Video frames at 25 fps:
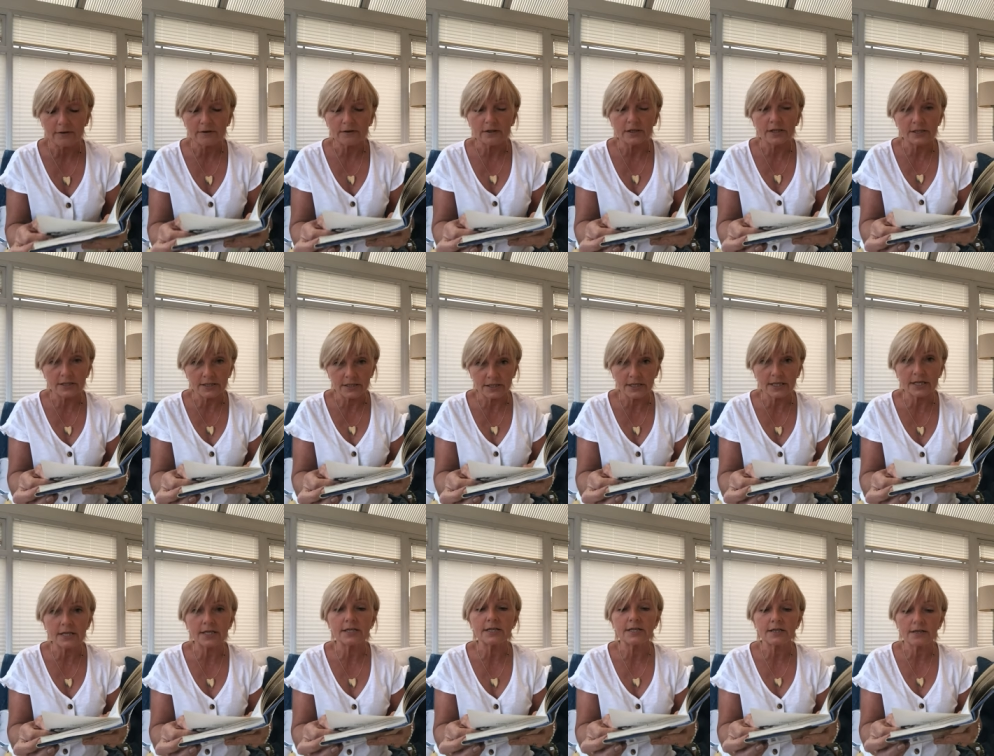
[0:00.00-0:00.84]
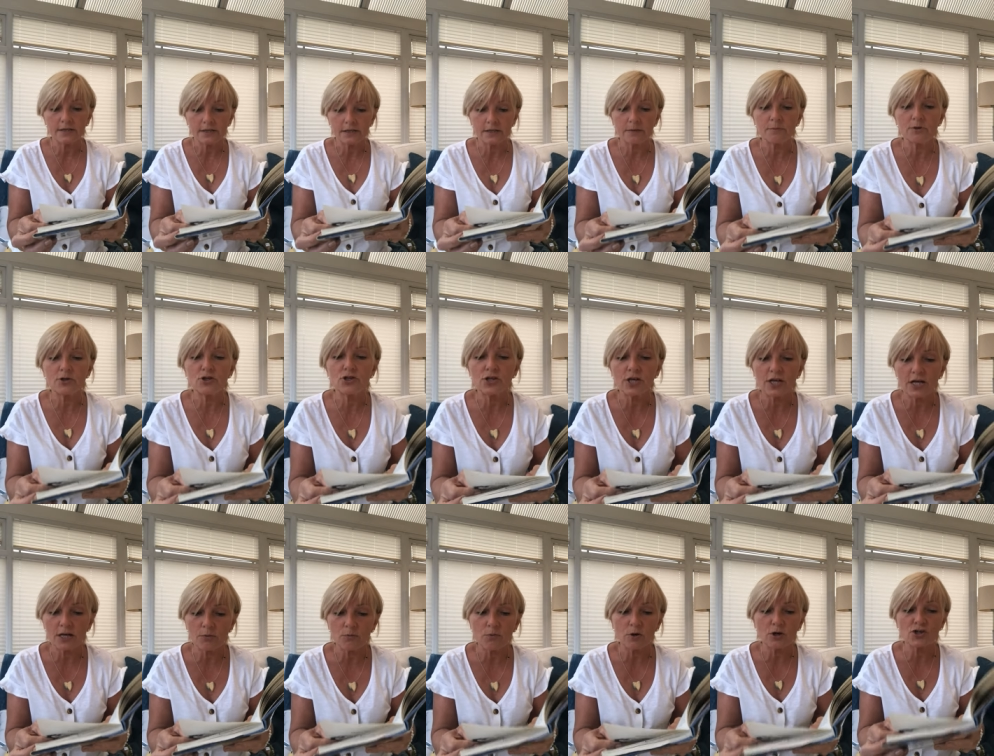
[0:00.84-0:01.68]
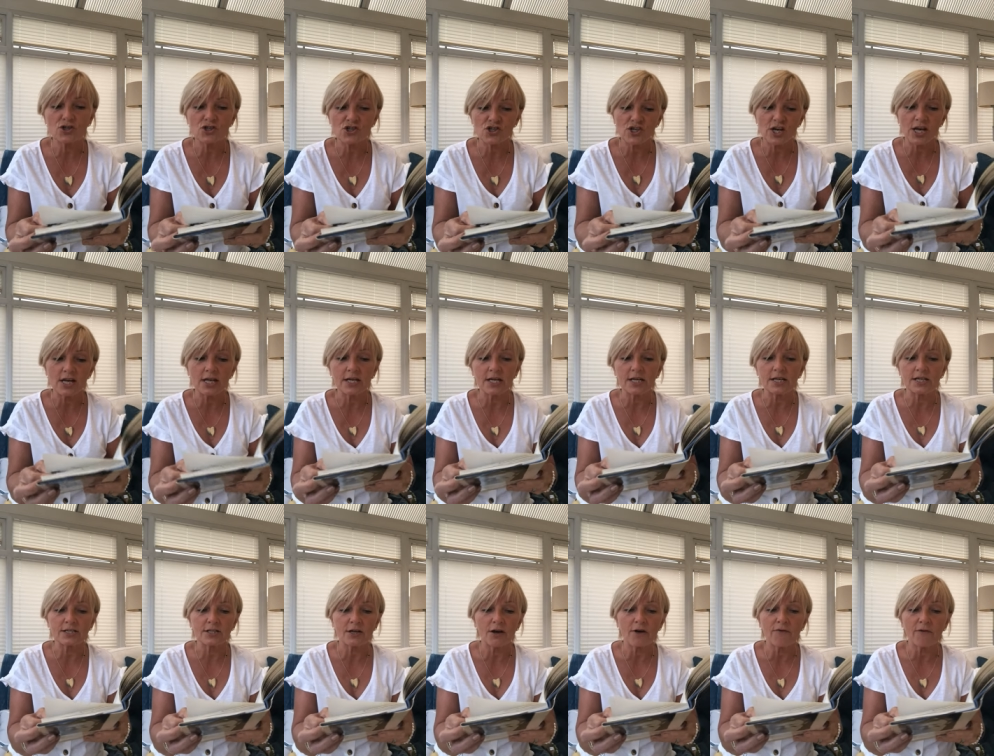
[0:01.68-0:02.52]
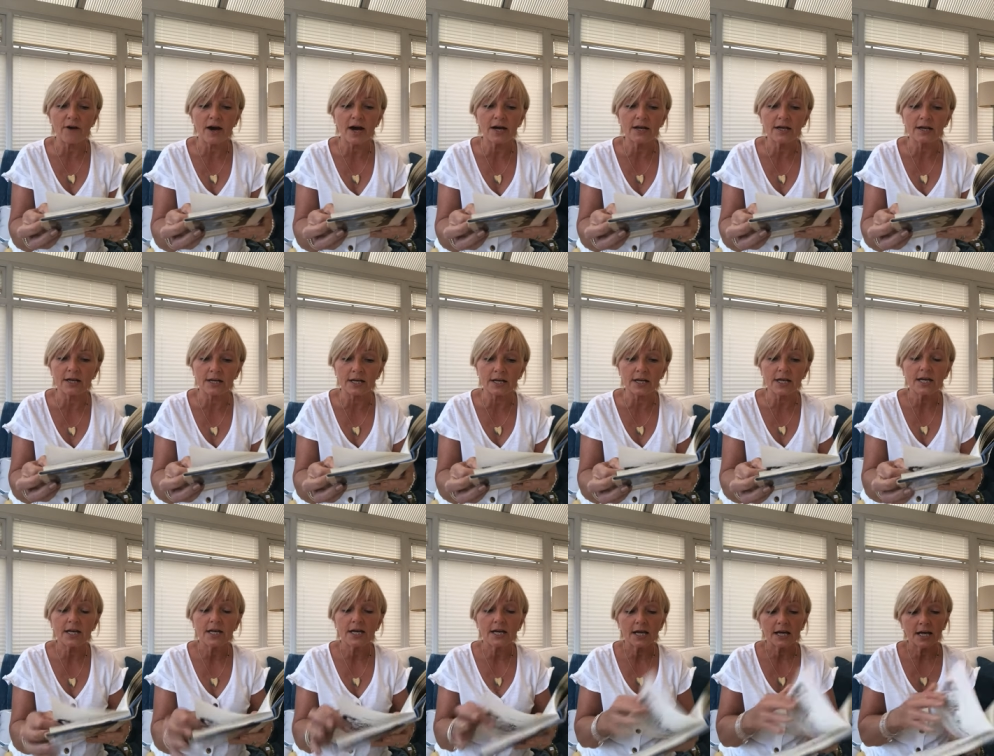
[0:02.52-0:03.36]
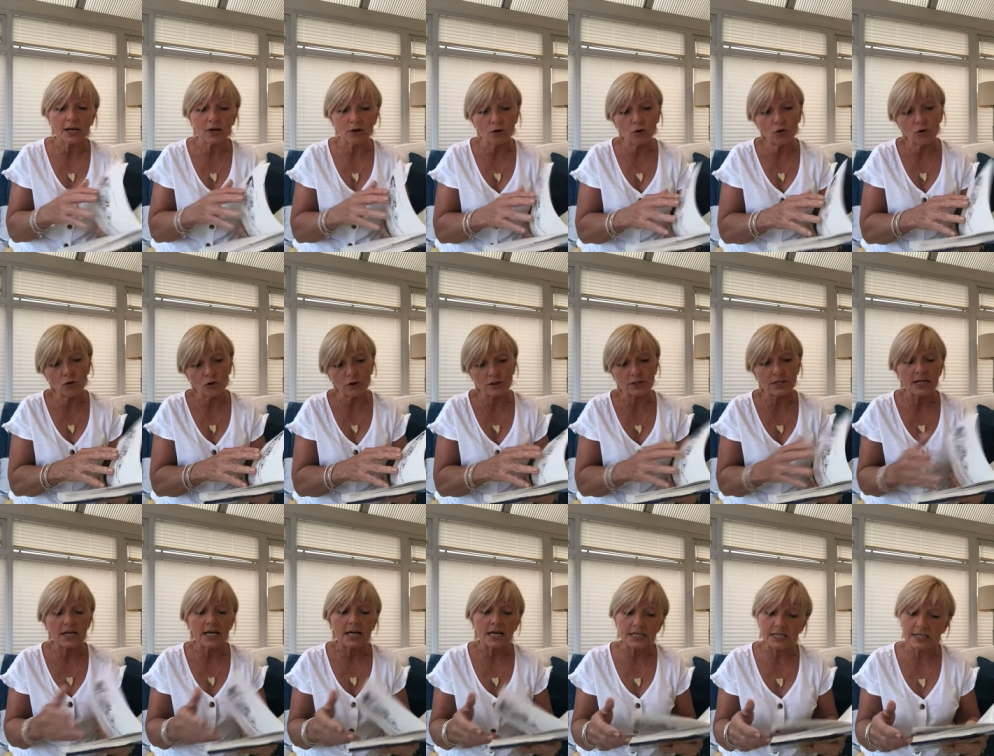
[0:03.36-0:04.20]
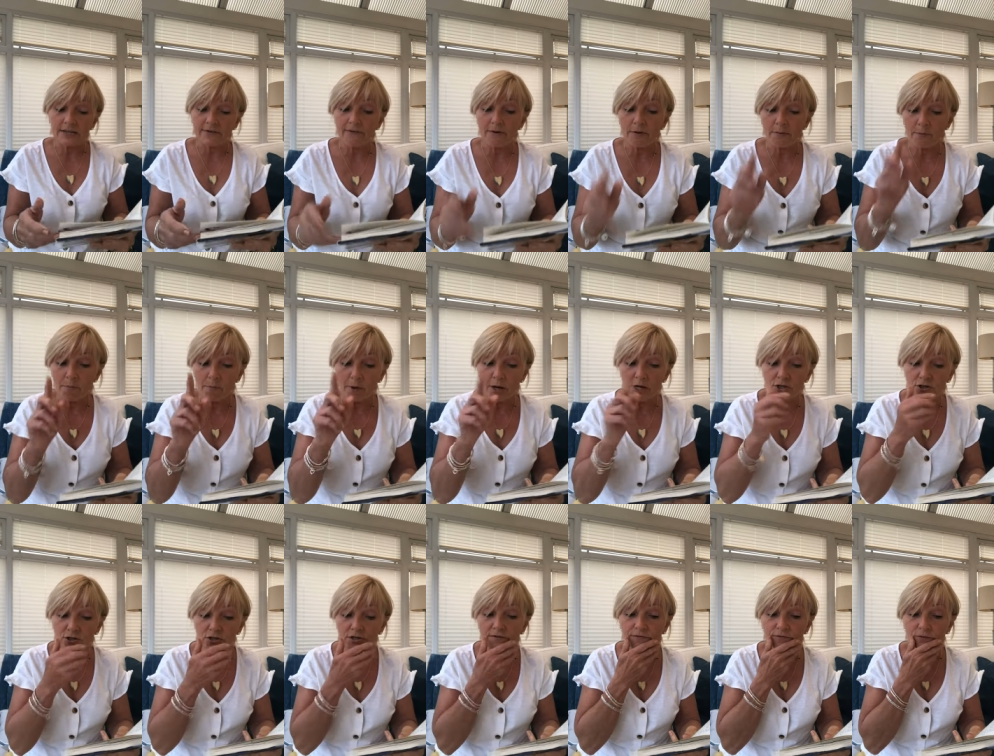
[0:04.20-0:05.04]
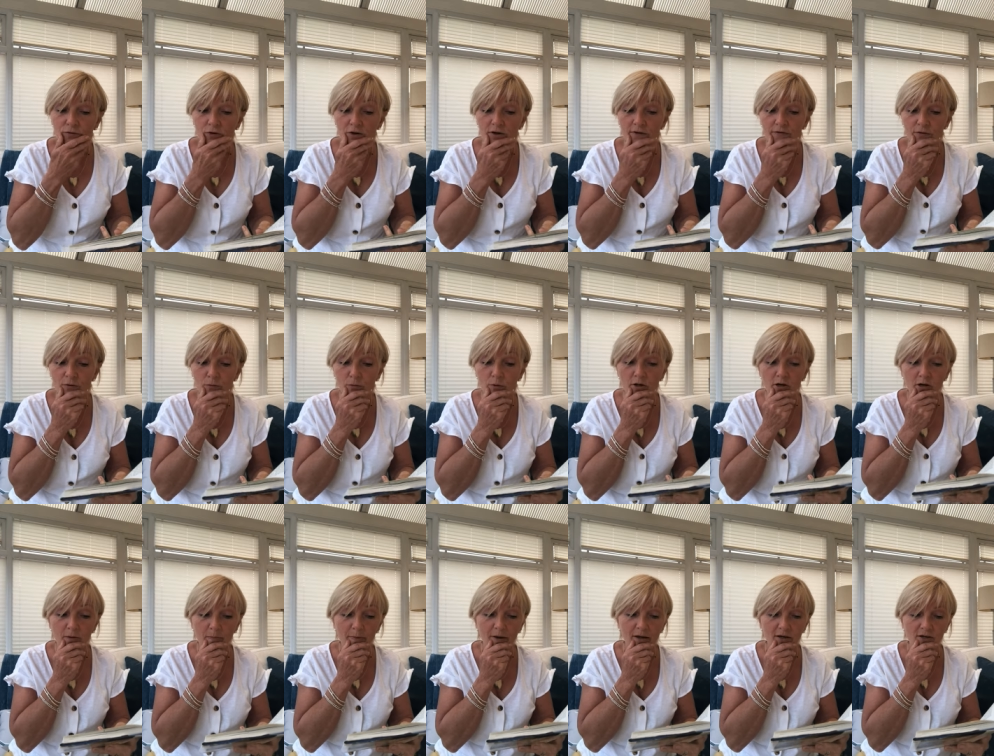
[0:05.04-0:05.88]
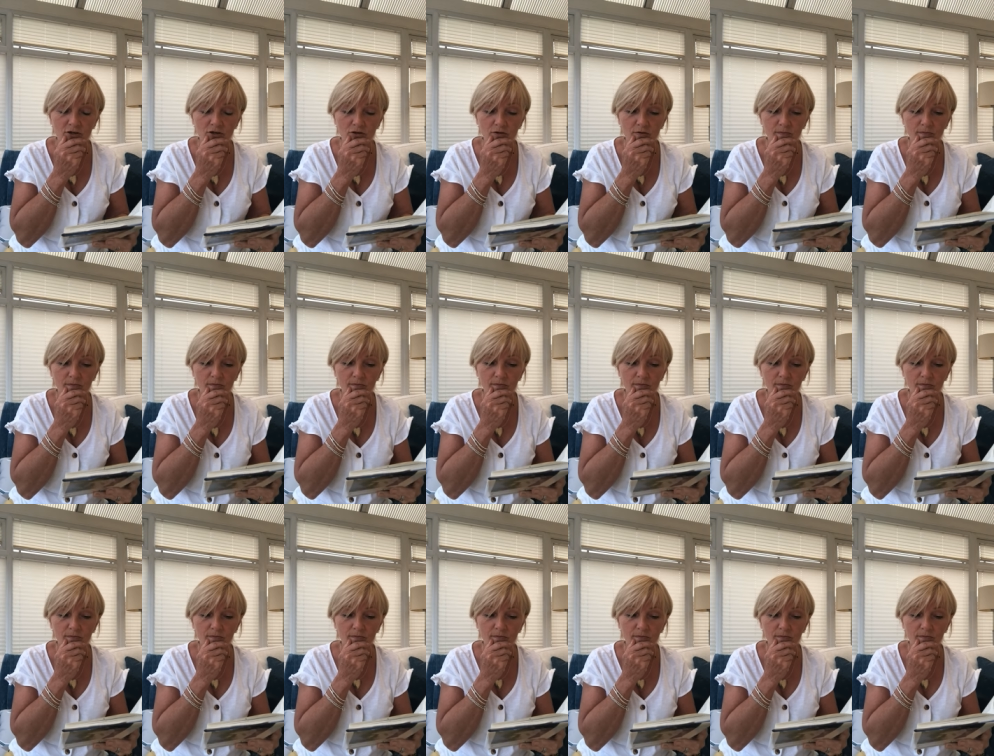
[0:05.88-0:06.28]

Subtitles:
Indeed, the machine was shaking so violently it looked as if it might just fall off the workbench.